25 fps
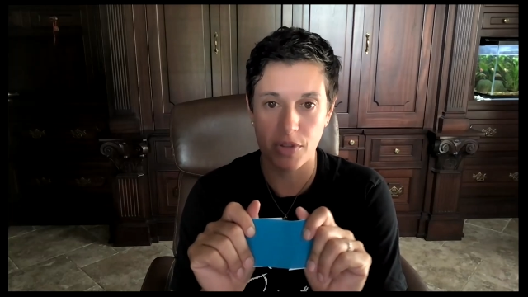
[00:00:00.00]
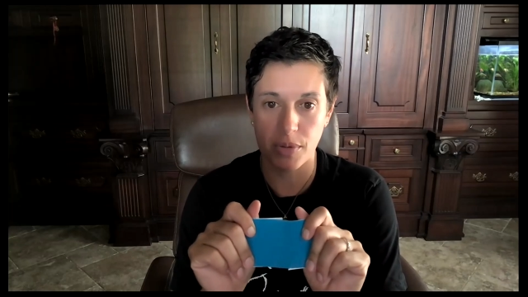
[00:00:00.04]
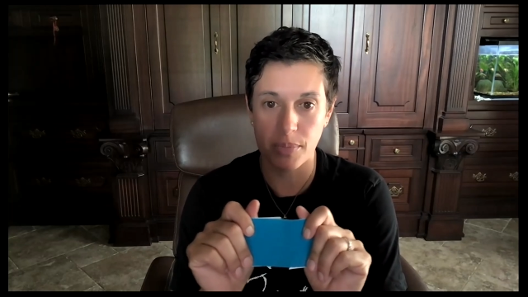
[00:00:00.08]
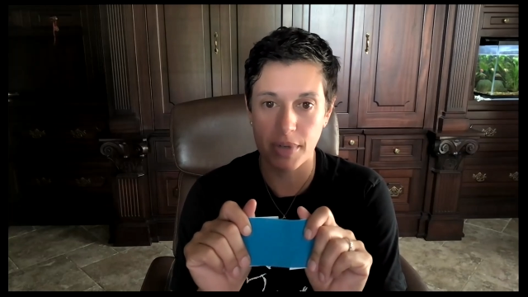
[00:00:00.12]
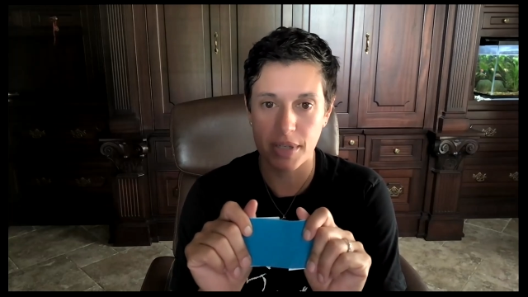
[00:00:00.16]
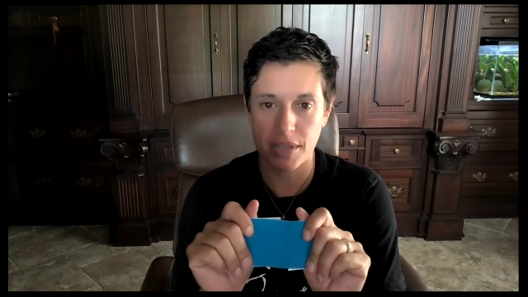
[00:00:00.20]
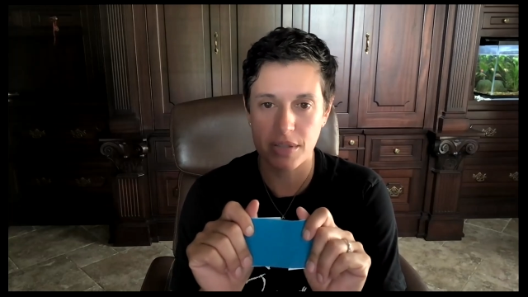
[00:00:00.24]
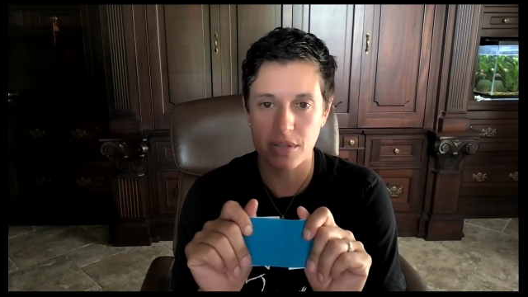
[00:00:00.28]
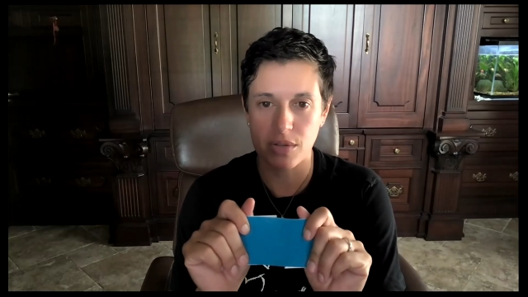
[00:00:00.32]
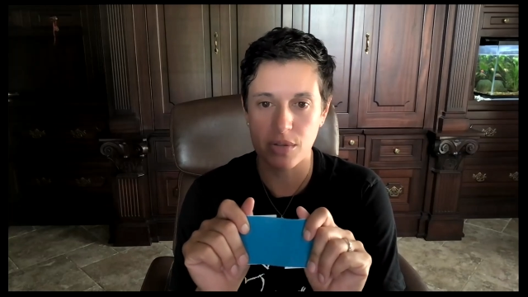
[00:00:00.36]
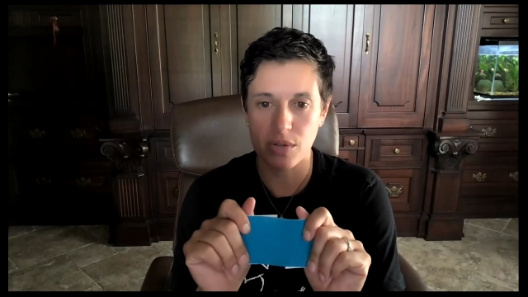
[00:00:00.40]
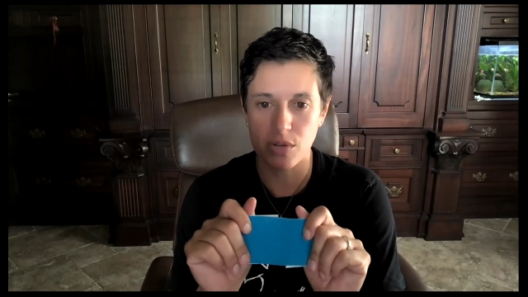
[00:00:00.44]
the
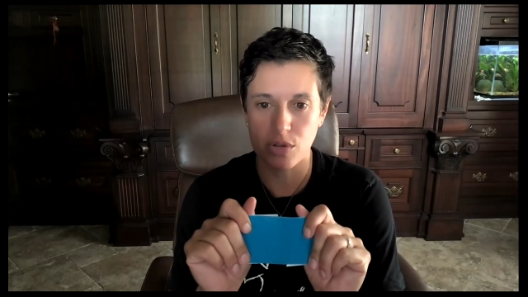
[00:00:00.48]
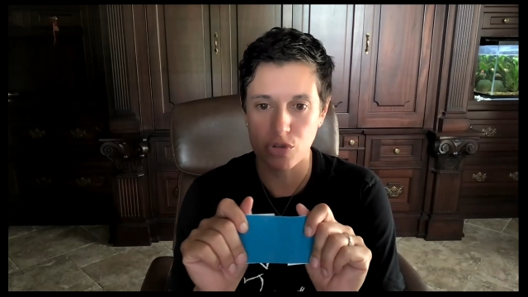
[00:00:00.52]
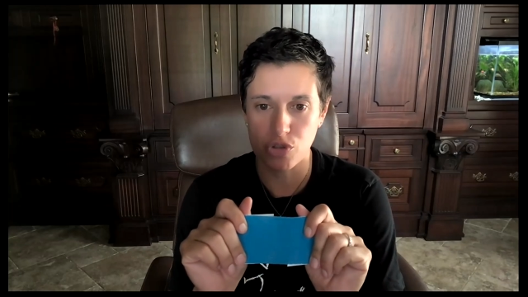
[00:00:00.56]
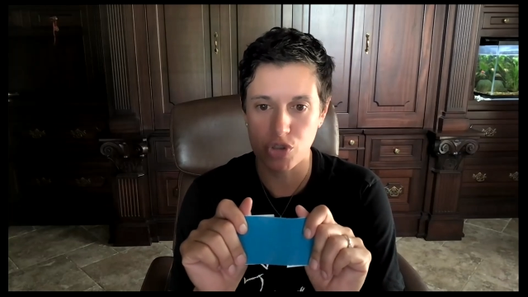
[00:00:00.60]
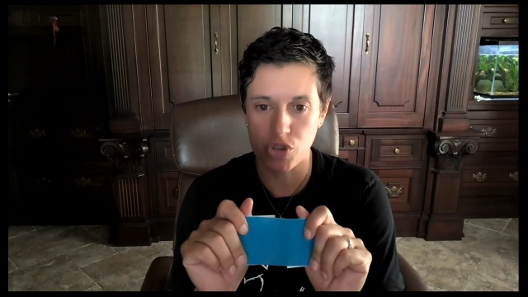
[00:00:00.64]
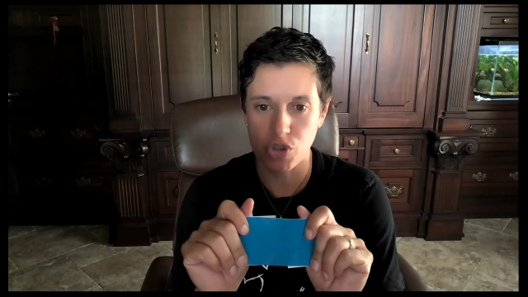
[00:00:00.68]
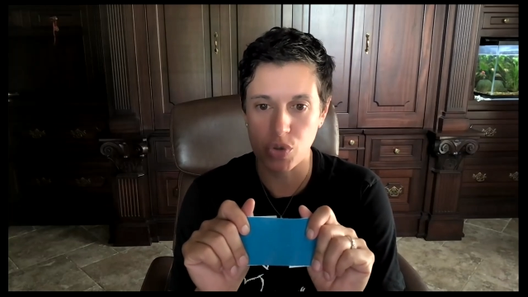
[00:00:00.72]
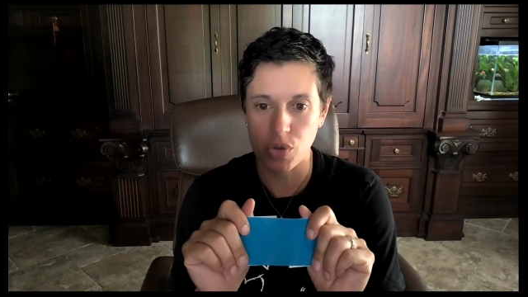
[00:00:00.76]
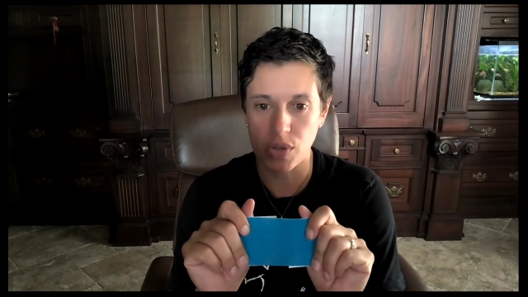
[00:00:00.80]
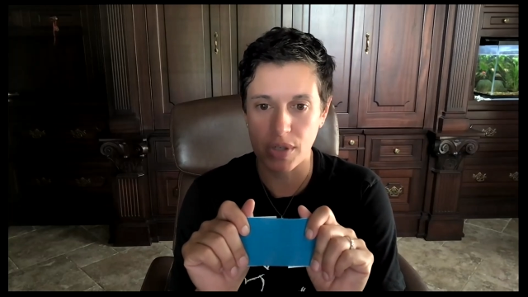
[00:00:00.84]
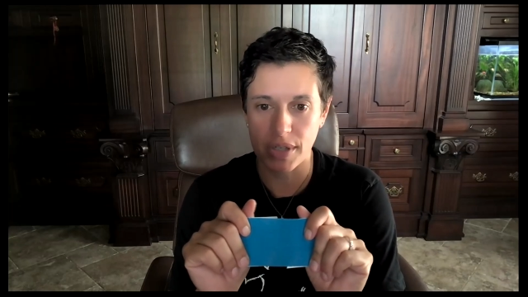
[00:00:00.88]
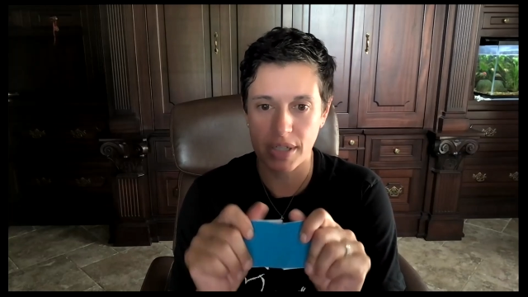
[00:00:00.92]
muscle or
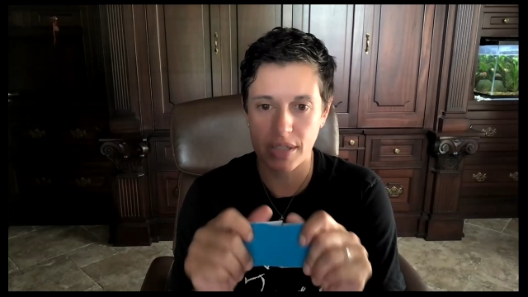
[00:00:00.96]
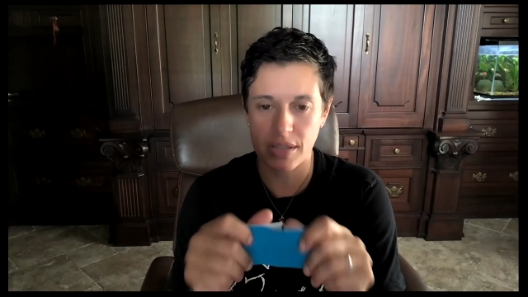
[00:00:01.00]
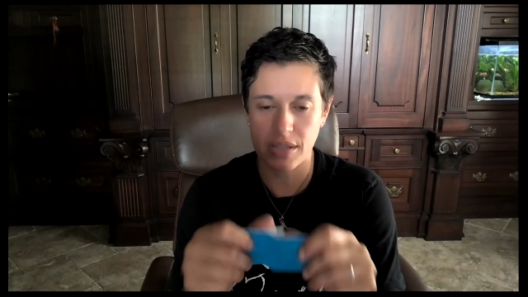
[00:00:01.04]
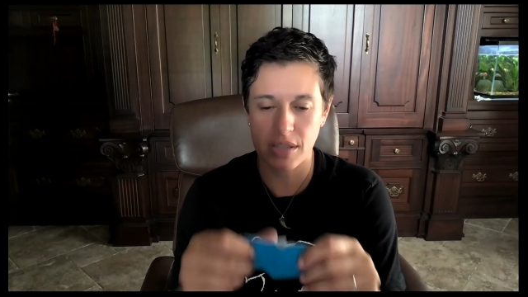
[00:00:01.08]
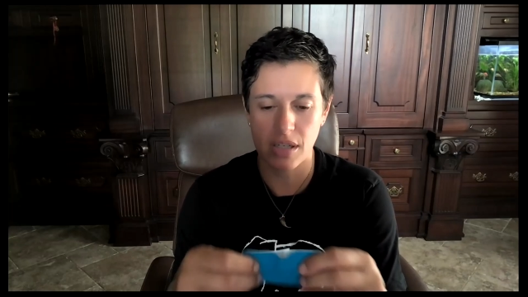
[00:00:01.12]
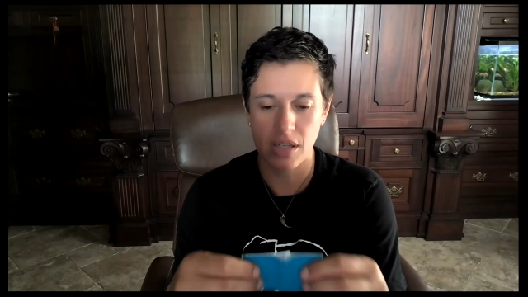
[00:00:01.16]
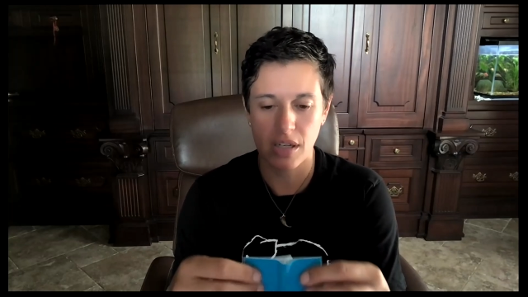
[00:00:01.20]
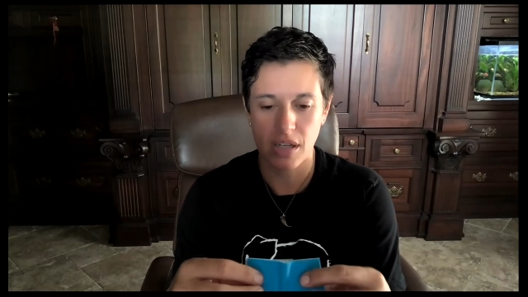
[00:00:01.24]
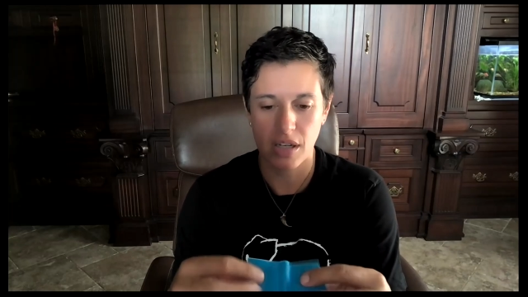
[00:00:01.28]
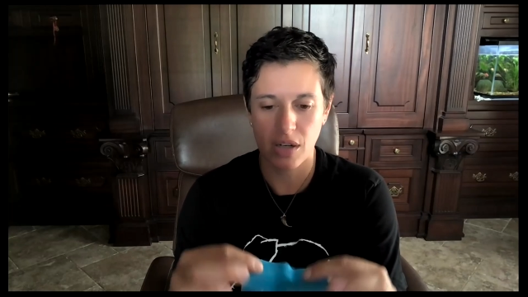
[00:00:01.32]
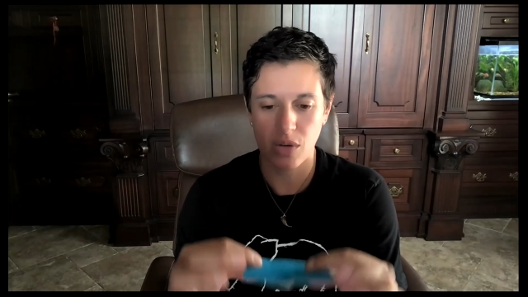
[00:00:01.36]
joint